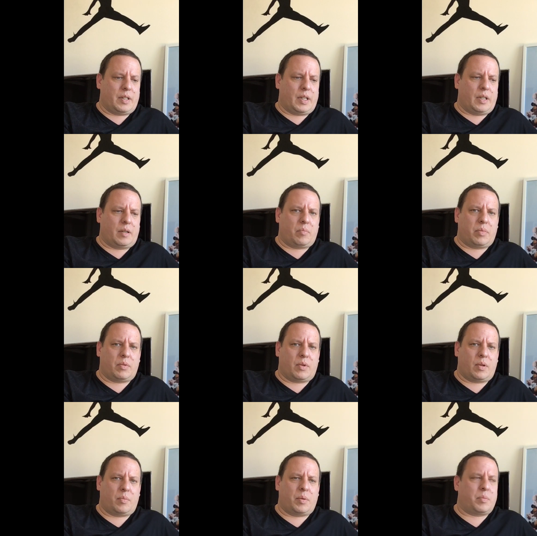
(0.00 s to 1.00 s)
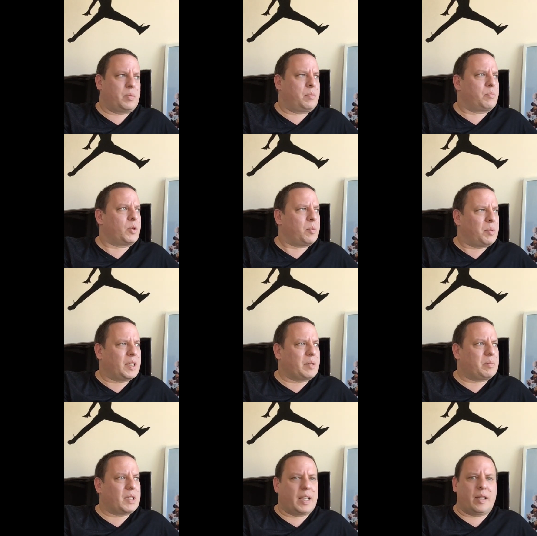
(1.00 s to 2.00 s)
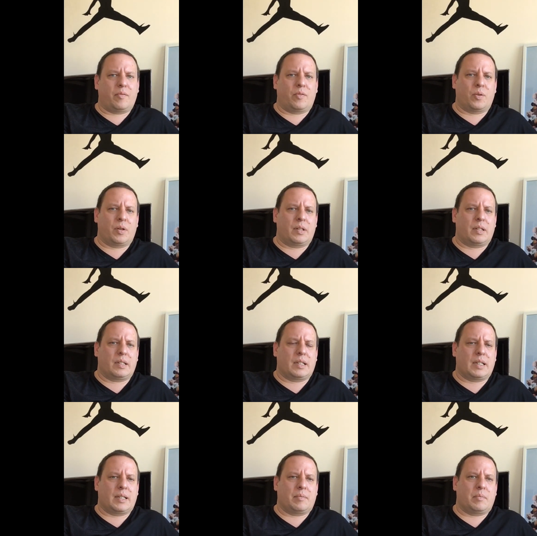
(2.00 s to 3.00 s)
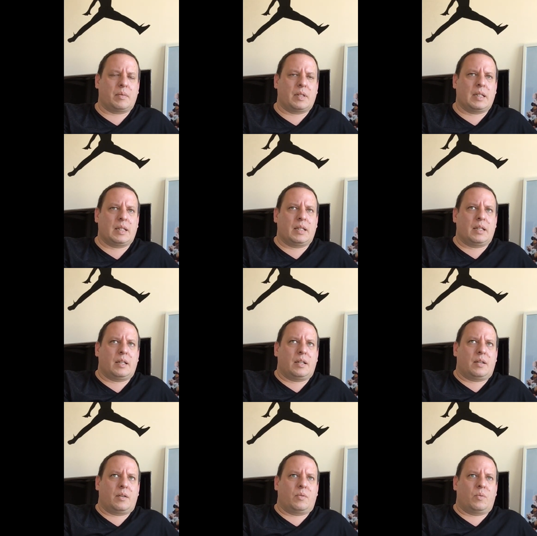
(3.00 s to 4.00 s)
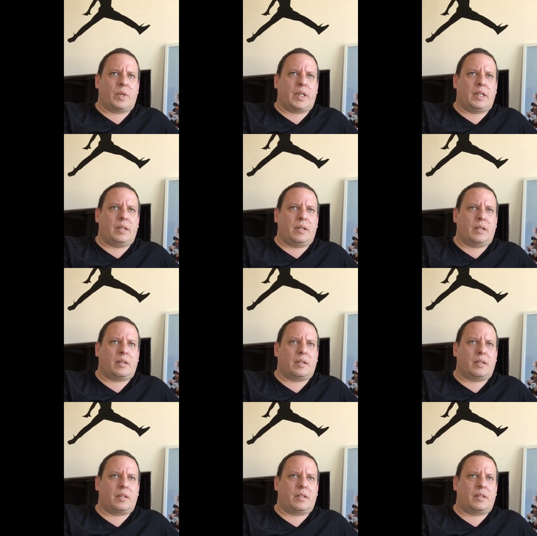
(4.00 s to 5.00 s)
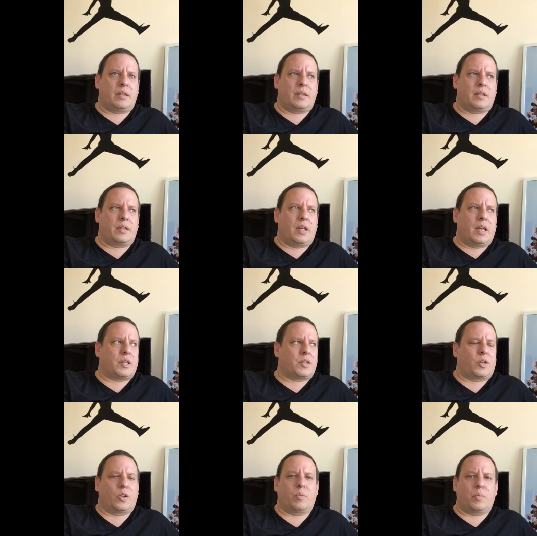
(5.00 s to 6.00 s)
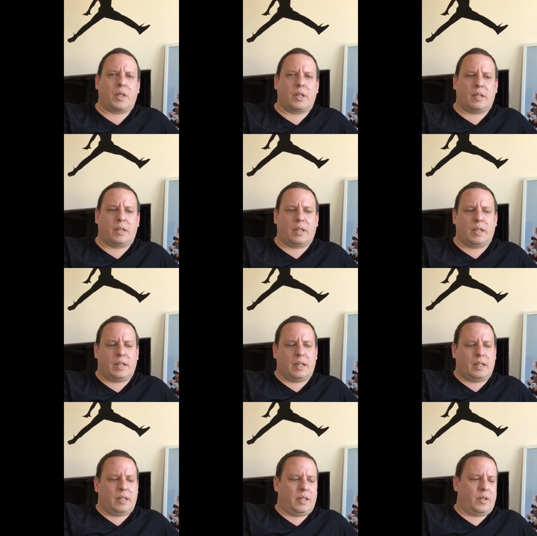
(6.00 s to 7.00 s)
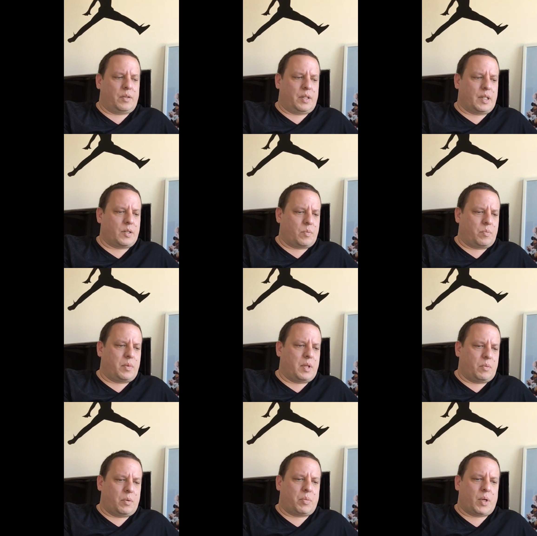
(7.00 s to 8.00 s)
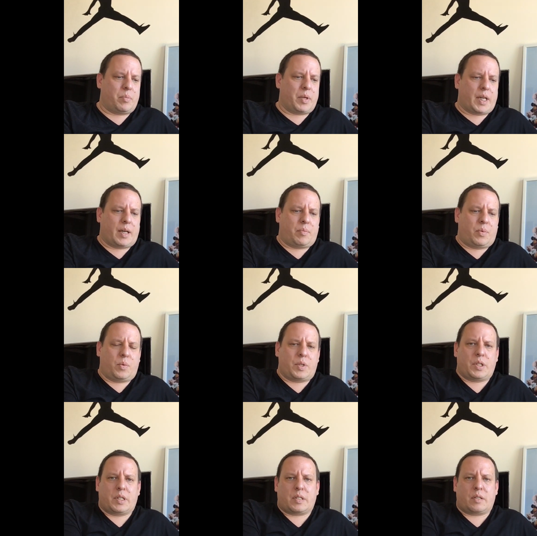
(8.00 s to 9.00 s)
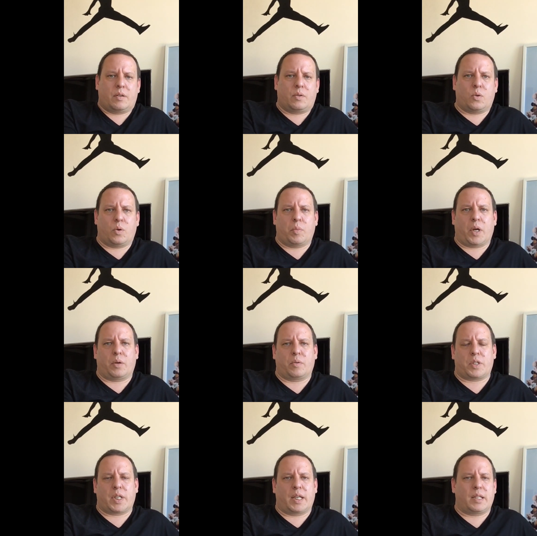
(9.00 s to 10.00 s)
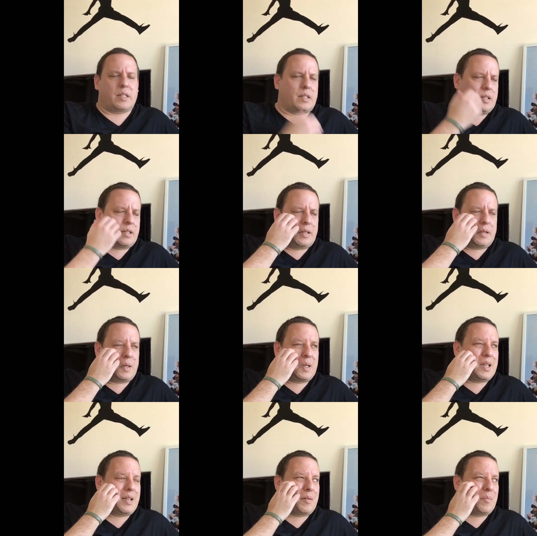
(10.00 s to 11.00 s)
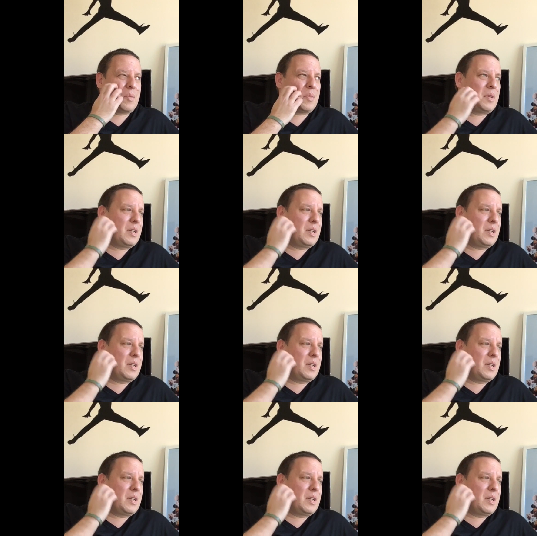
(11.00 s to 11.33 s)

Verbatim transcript: think you can proper, properly plan for it. Um, we assume that little things that were popping up were just hormonal changes. Um,